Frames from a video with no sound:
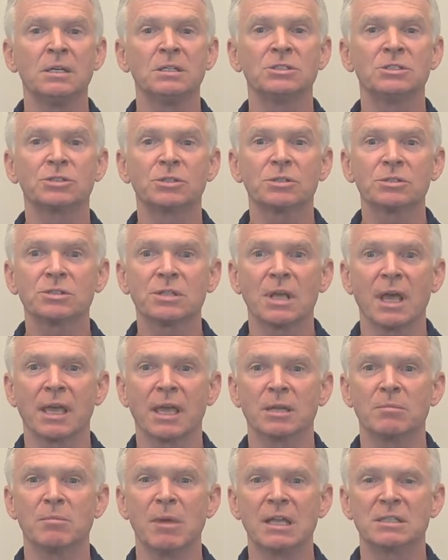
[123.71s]

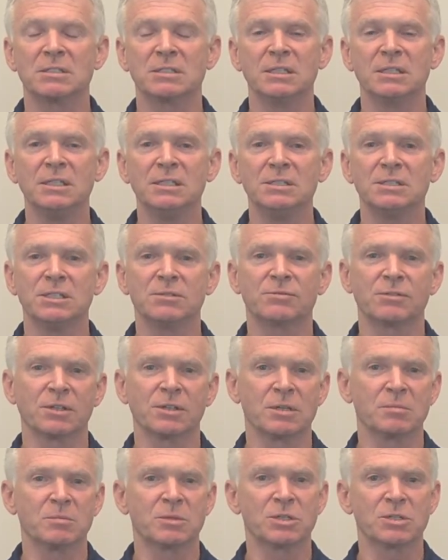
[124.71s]
SureSine makes it easy for
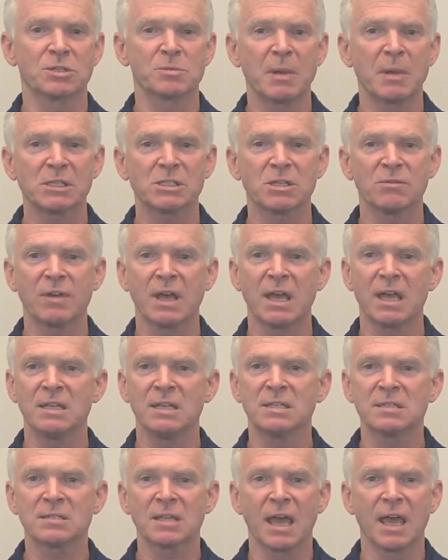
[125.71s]
them to specify,
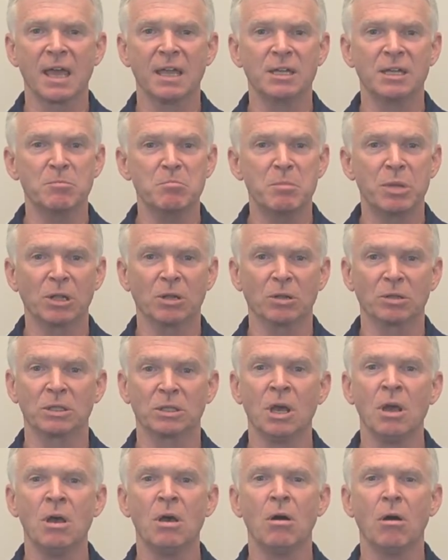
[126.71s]
design, and
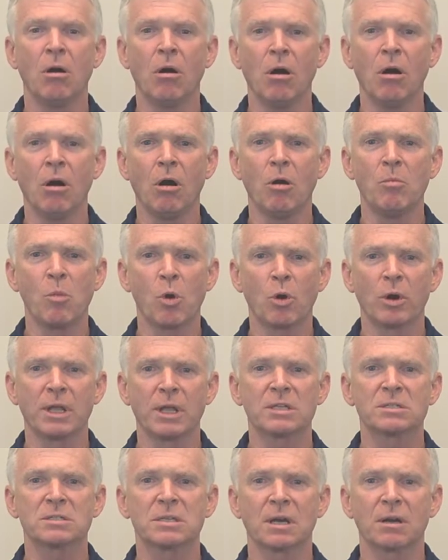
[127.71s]
build all
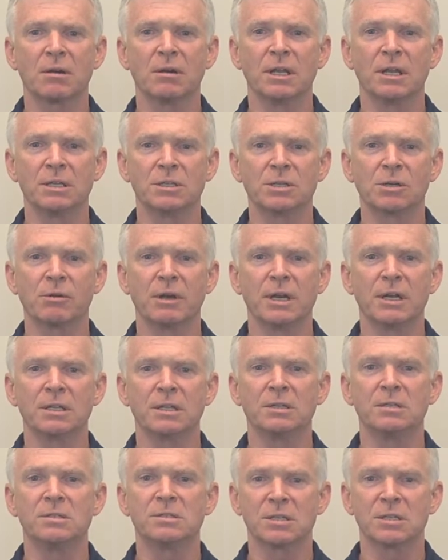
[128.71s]
Morningstar
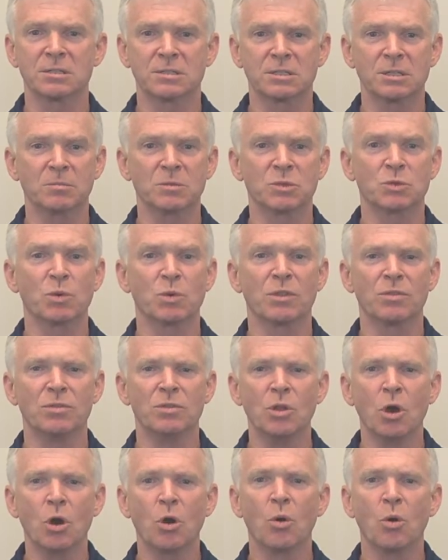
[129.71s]
integrated systems with
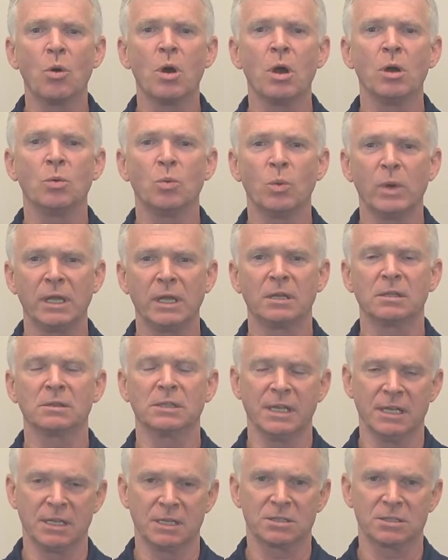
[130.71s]
no weak
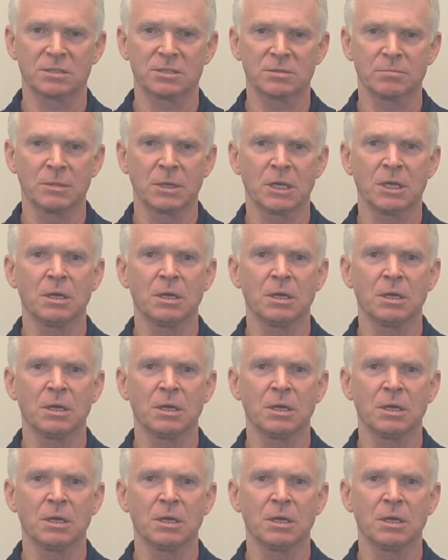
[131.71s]
links.